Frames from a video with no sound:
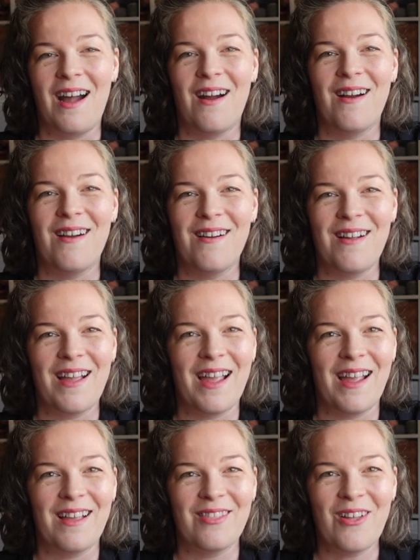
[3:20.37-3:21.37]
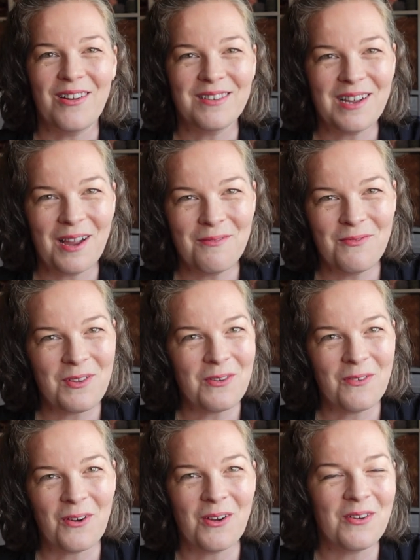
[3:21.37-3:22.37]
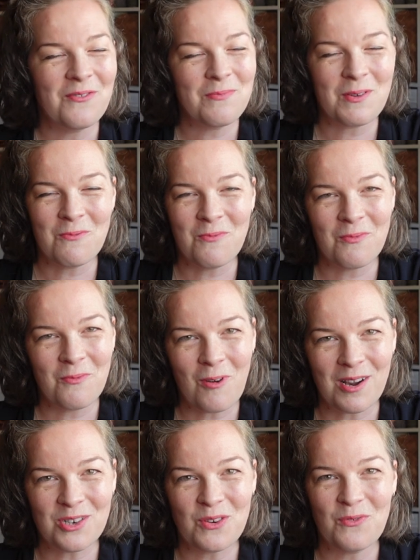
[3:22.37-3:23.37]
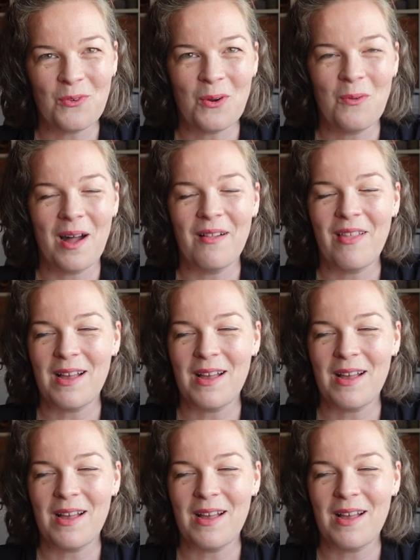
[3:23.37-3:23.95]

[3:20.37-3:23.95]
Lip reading: are a longtime viewer or have been watching for a while.